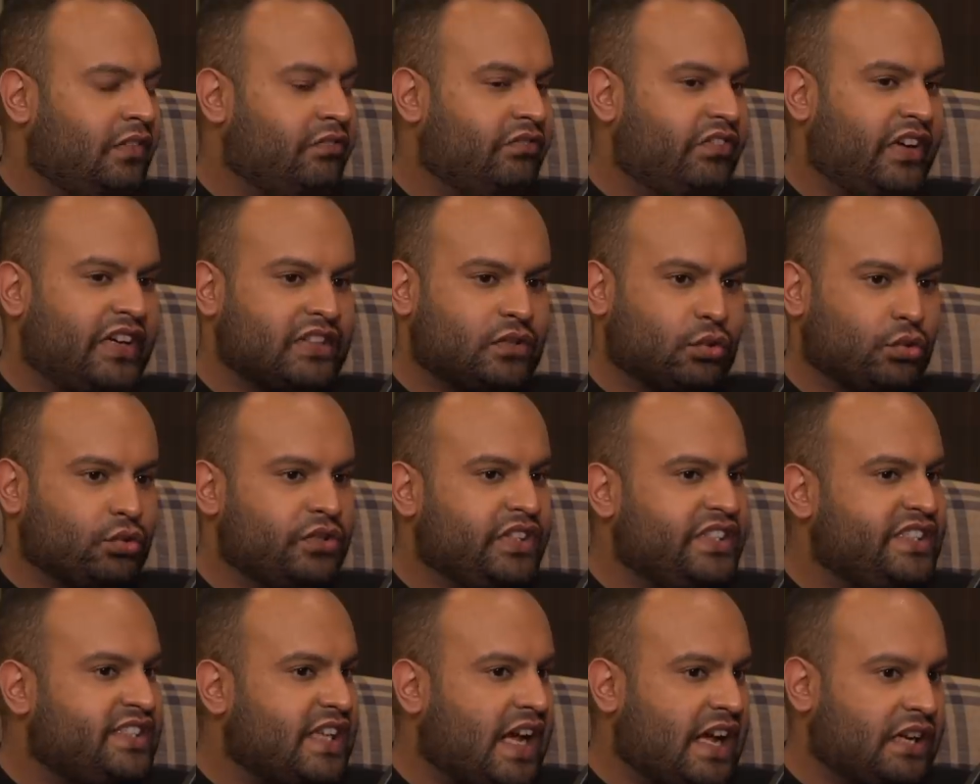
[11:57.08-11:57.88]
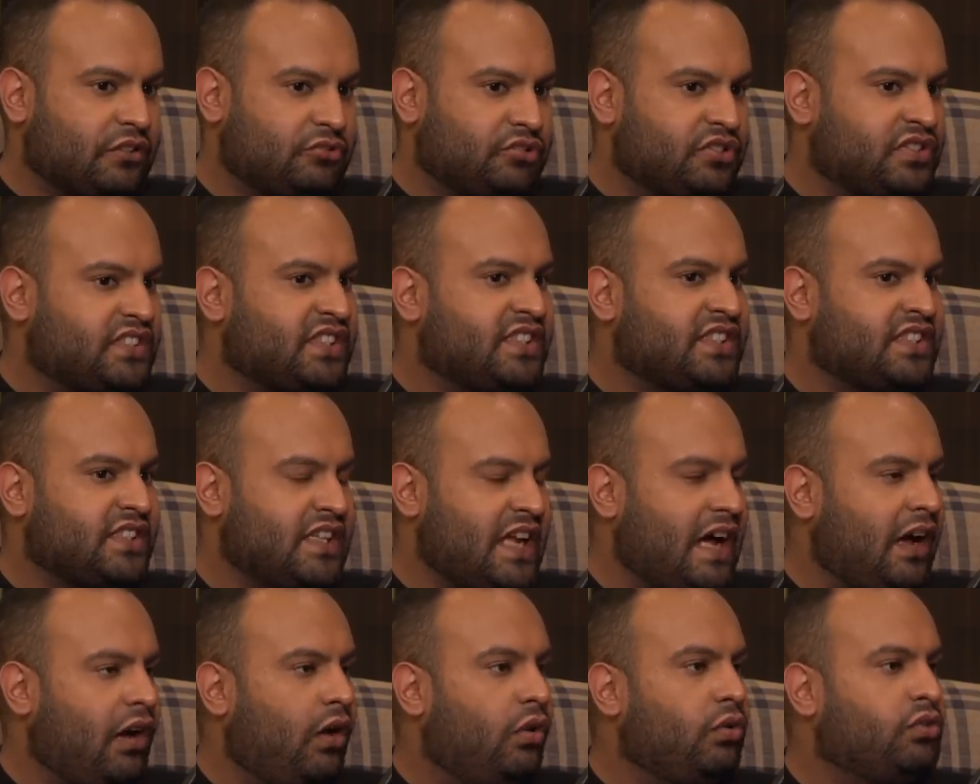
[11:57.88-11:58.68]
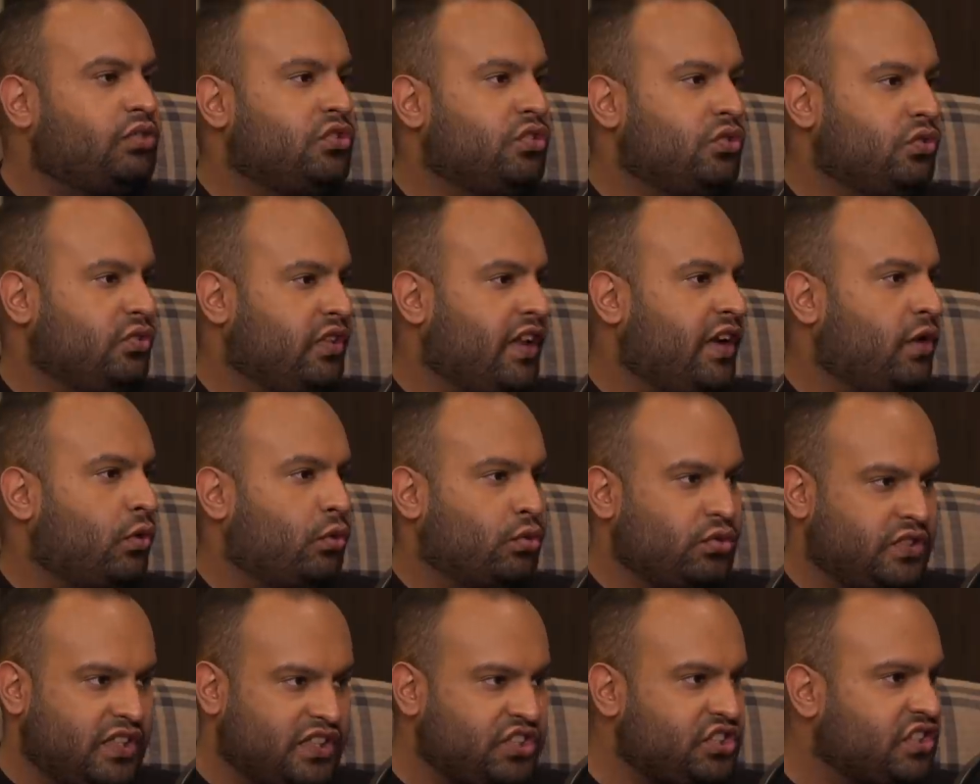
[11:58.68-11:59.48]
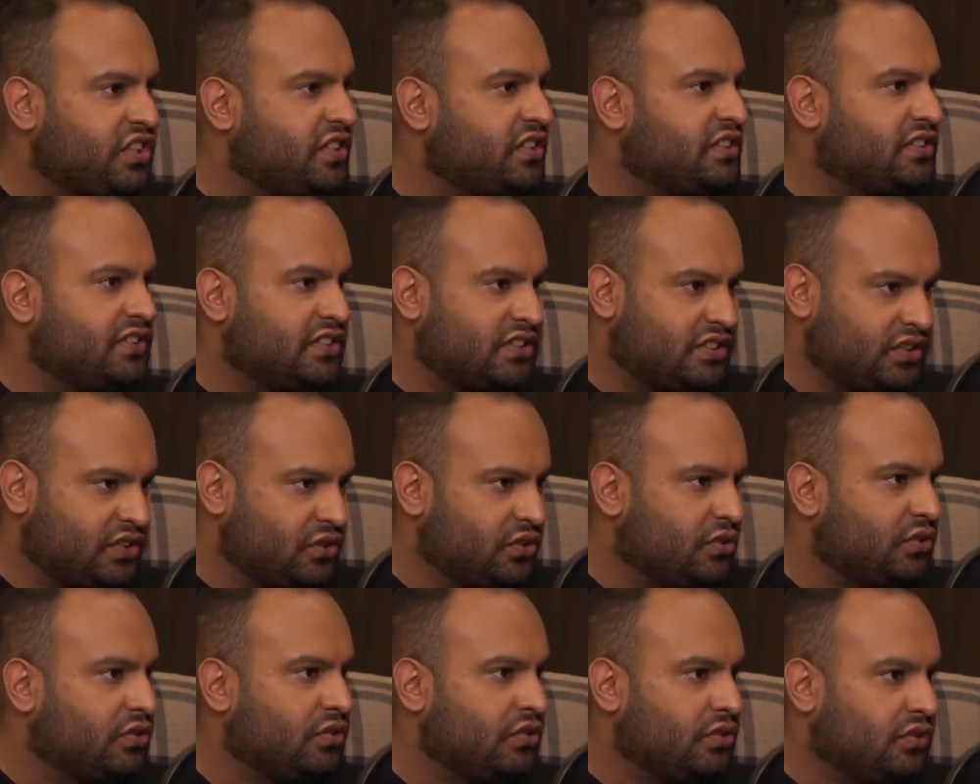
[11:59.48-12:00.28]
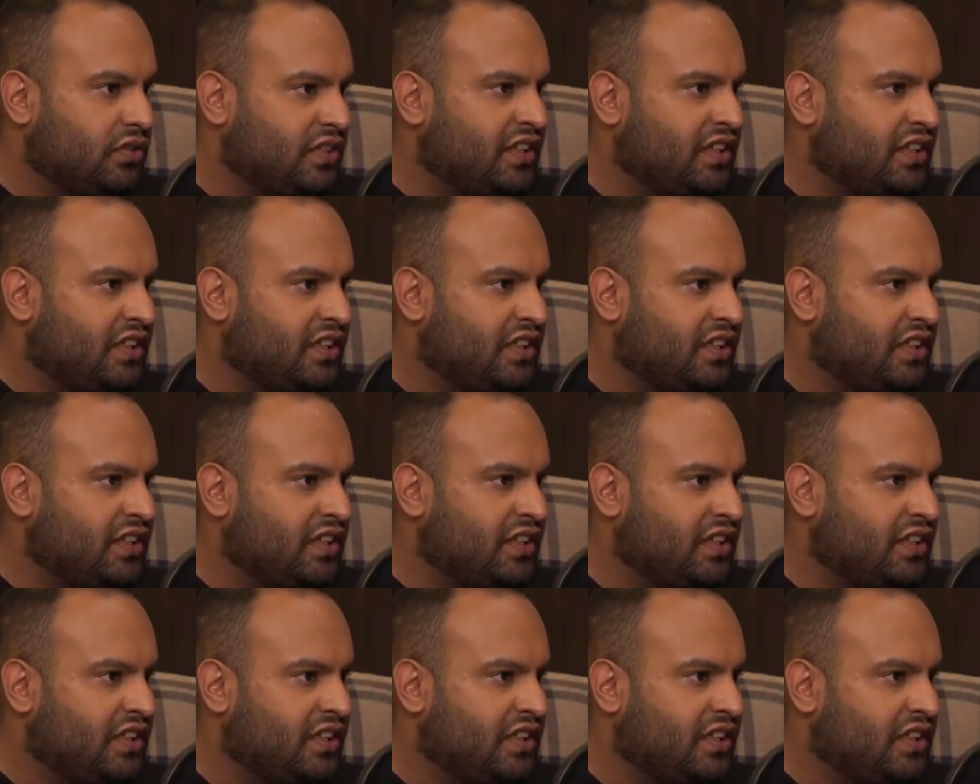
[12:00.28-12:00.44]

In fact, all these actresses now do their auditions to